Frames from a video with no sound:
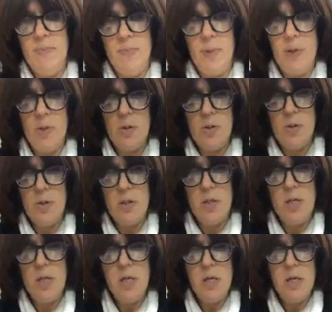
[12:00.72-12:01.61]
because
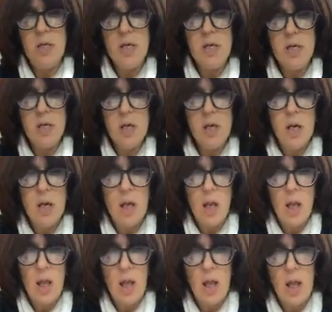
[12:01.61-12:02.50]
then
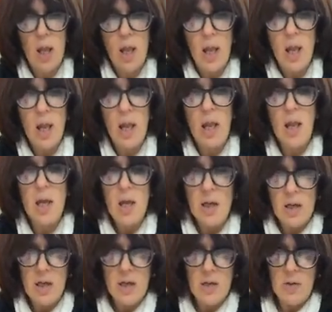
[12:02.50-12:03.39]

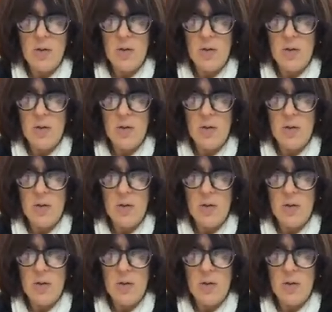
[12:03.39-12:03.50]
you